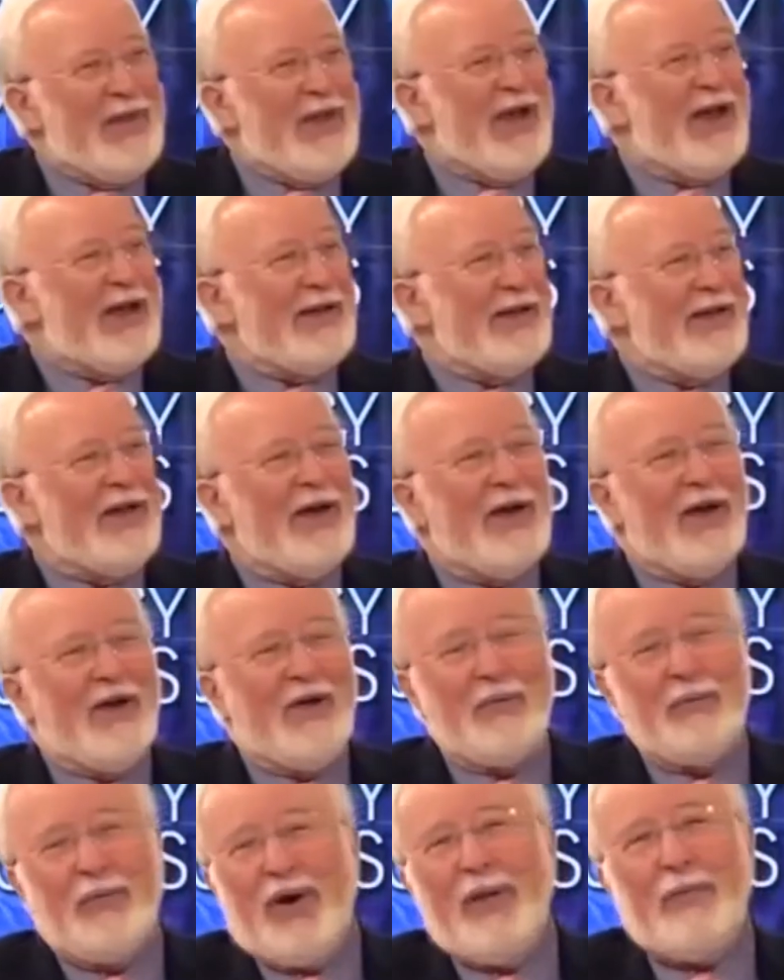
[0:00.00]
The
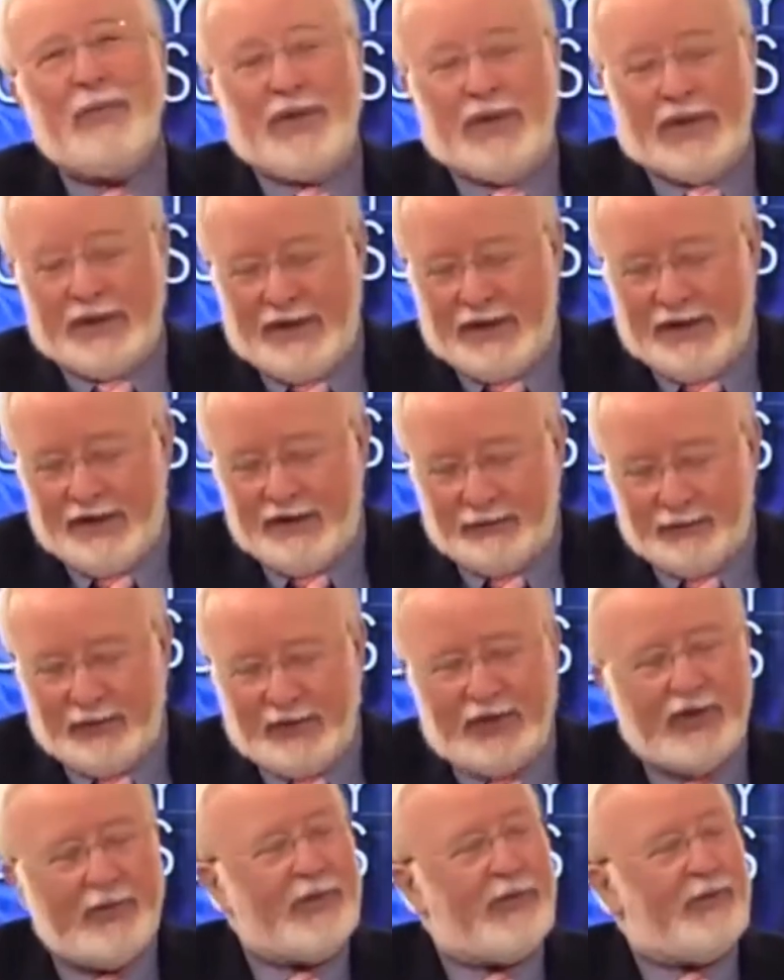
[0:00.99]
idea of prepping
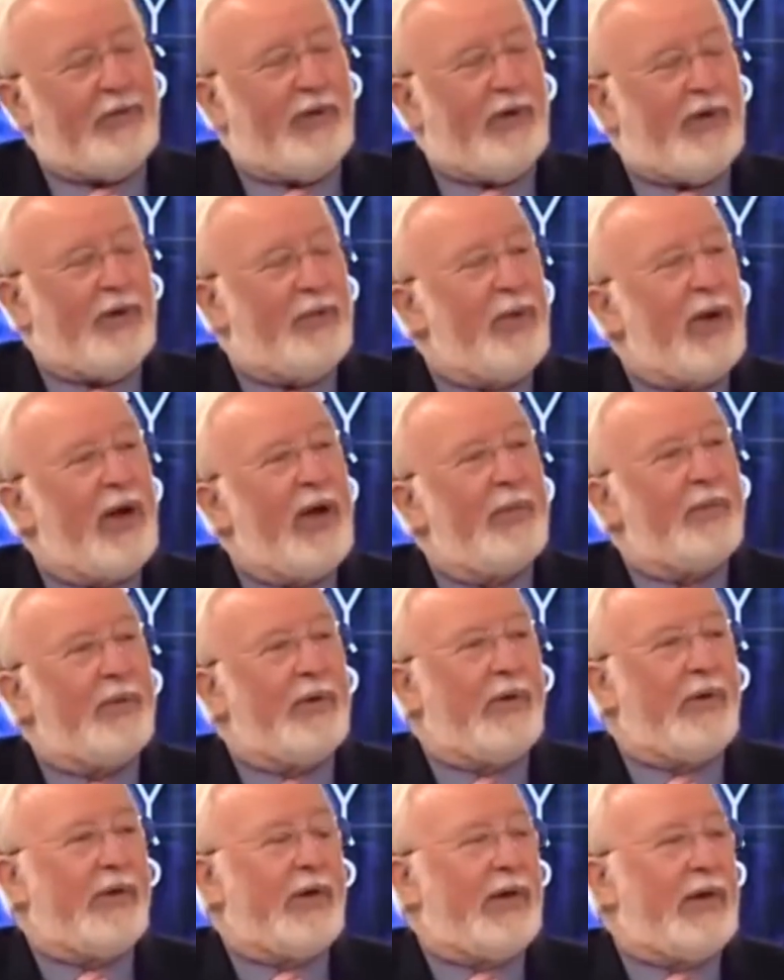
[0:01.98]
is becoming very
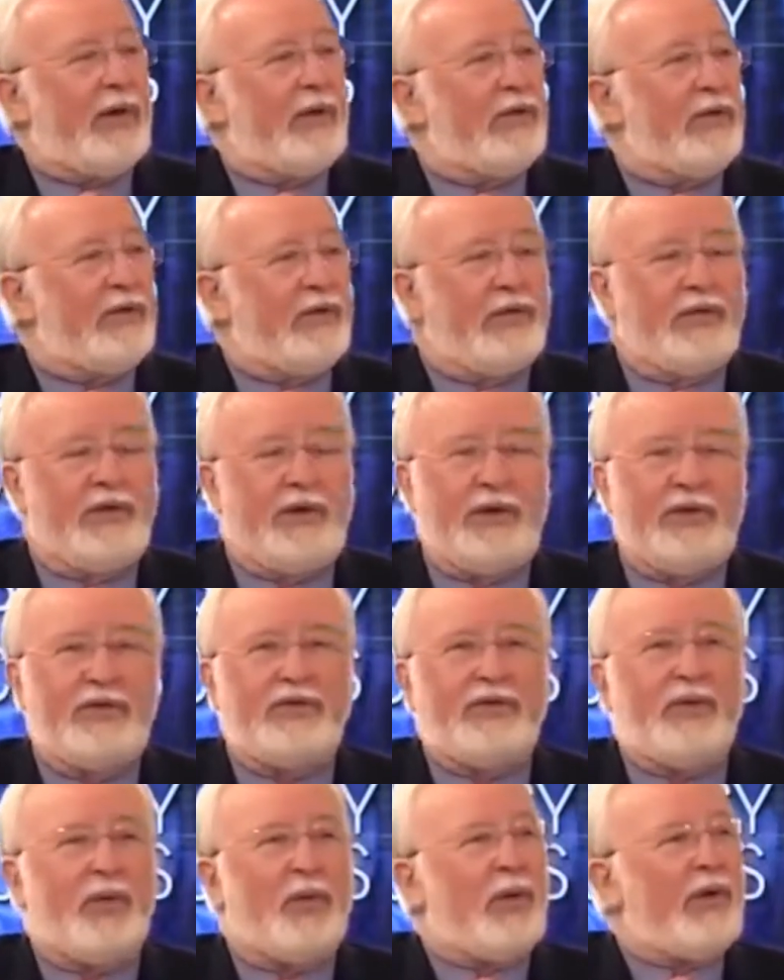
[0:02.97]
popular. That is to
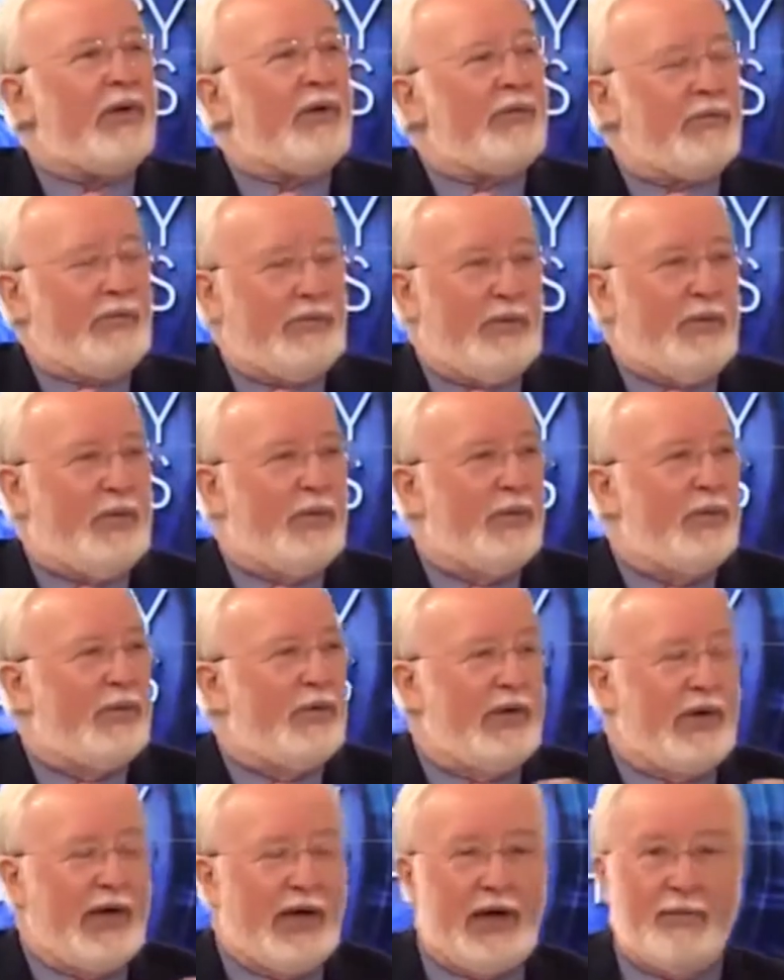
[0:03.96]
say, storing
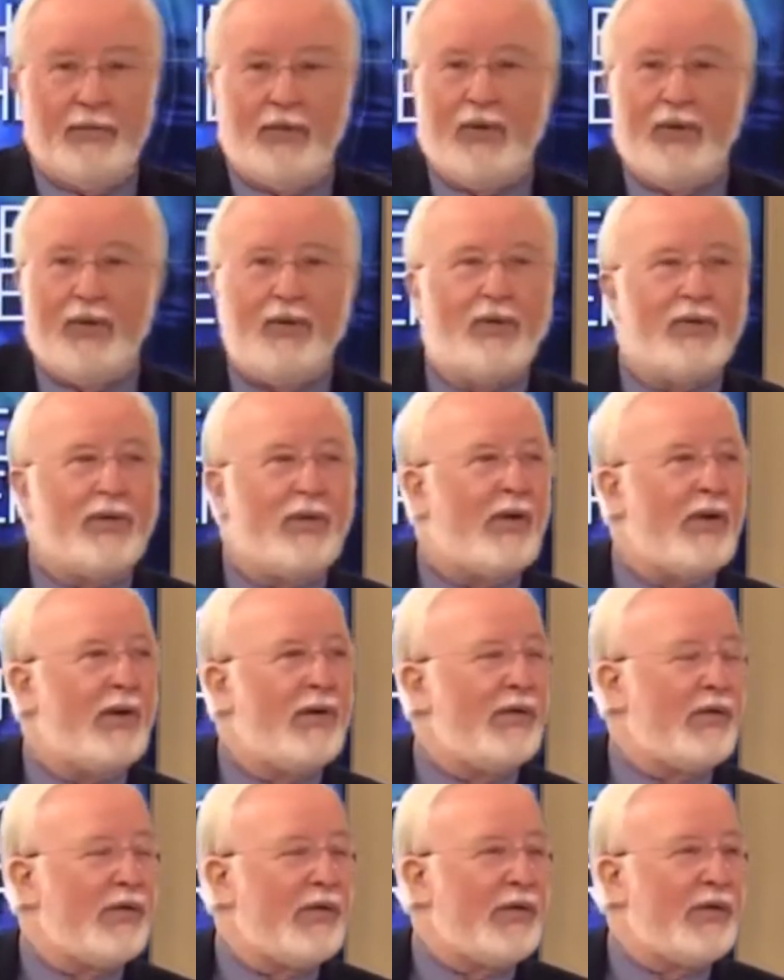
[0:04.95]
food and
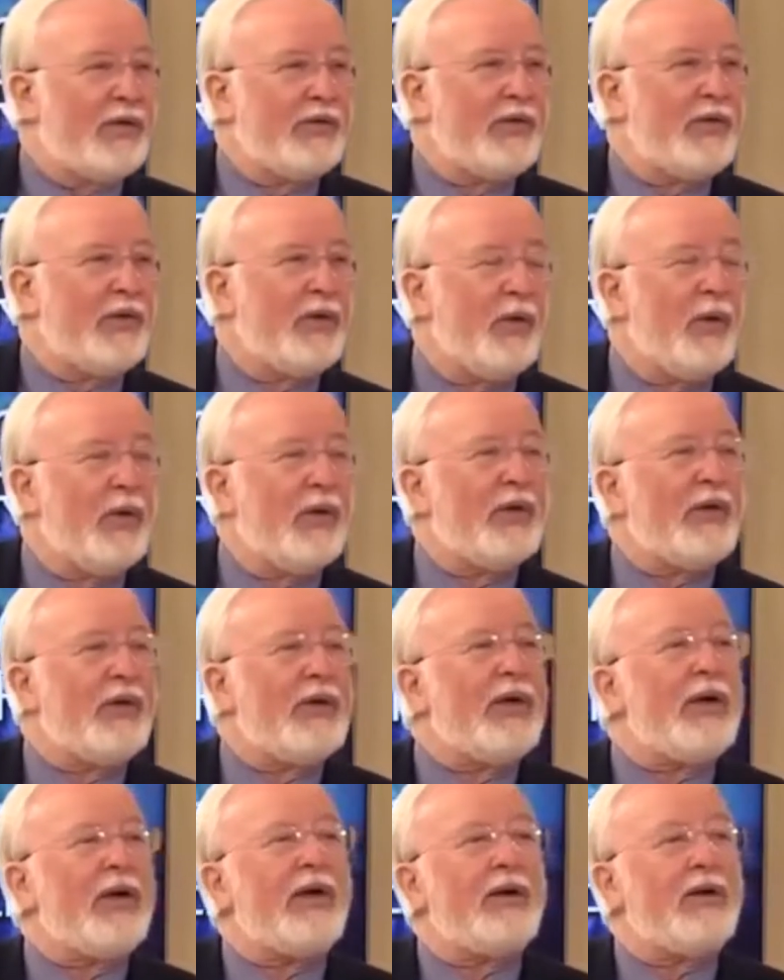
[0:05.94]
ammo and all the things you're
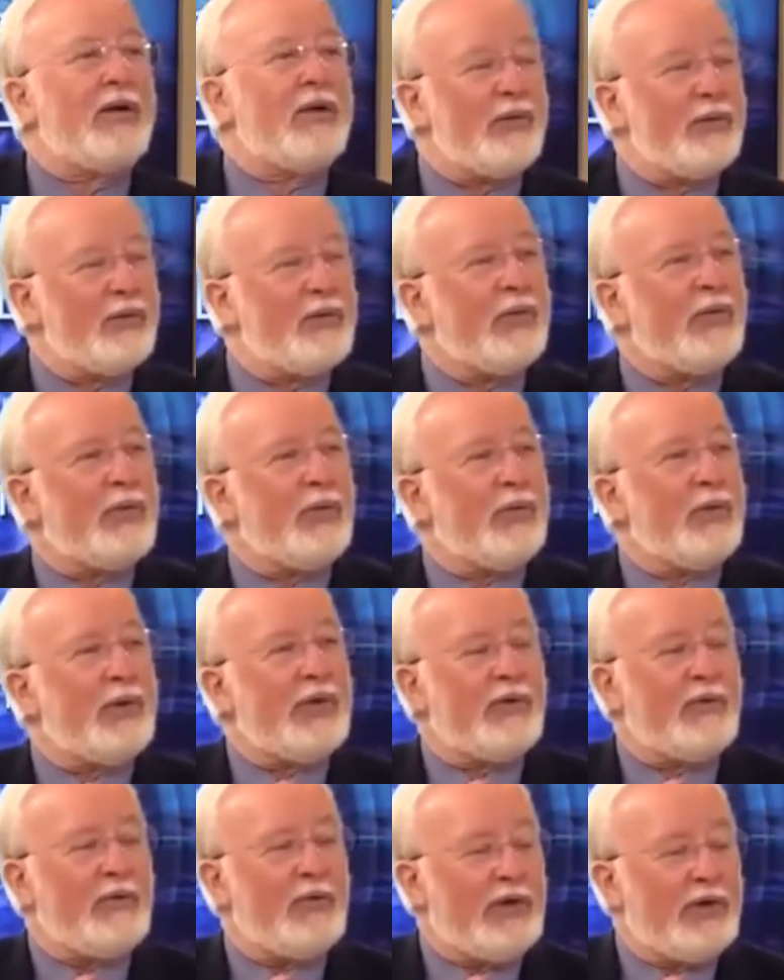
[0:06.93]
going to need to go
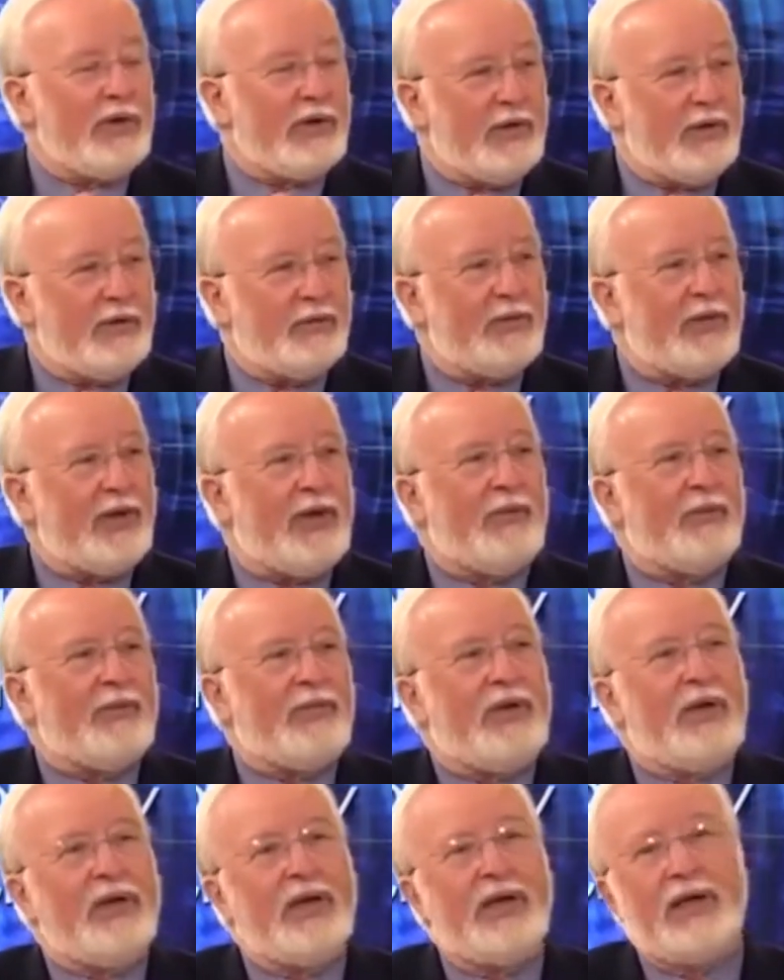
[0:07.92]
through the really, really tough
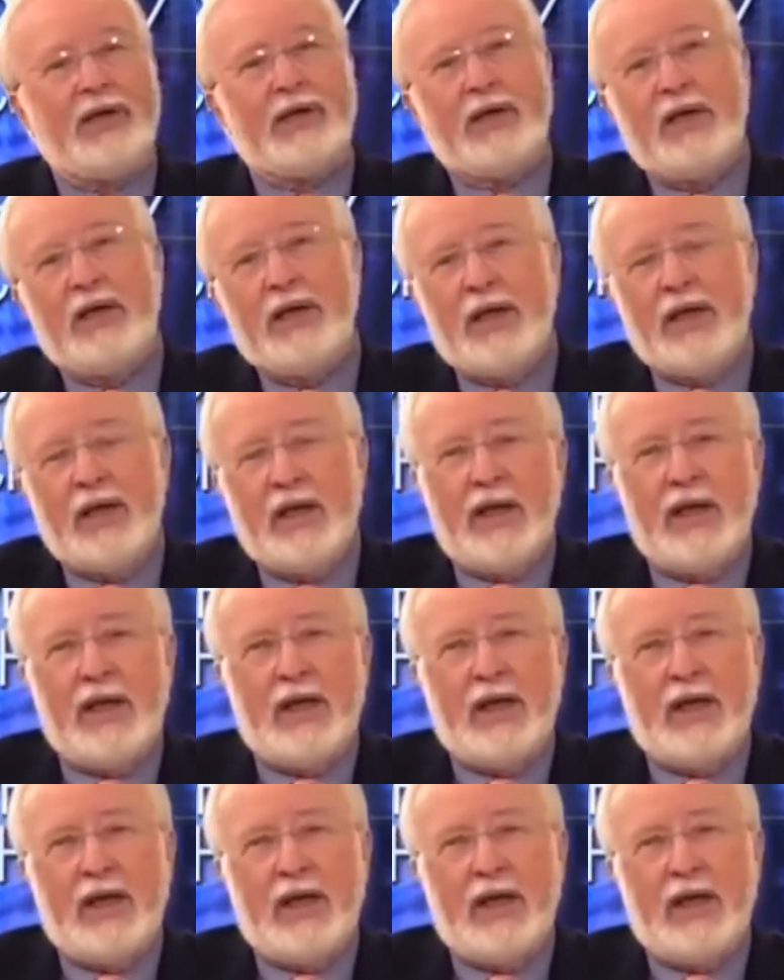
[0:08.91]
times ahead.